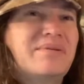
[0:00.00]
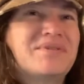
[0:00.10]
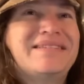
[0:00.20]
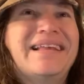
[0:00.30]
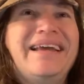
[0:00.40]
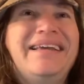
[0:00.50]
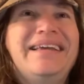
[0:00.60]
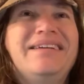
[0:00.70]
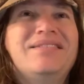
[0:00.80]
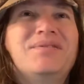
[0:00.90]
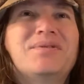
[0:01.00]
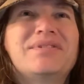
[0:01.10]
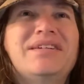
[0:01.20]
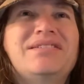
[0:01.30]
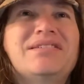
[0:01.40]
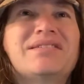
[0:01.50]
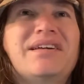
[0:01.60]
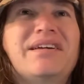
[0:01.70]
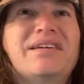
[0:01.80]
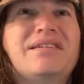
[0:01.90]
was Nike, or is that just
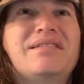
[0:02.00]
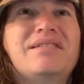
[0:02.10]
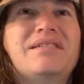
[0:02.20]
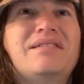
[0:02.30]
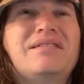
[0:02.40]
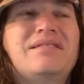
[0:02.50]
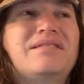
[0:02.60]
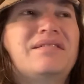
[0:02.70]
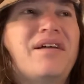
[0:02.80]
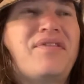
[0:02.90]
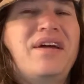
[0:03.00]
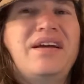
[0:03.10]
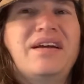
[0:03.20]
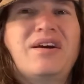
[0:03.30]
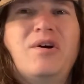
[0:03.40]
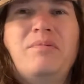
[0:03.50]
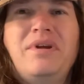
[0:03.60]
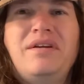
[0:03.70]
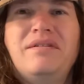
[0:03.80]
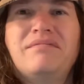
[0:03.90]
like a thing?
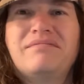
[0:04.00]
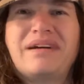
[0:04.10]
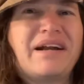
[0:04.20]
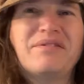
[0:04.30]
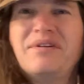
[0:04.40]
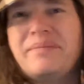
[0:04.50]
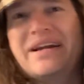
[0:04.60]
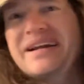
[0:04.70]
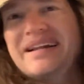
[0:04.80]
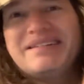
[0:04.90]
Kobe? I don't know, man. I gotta look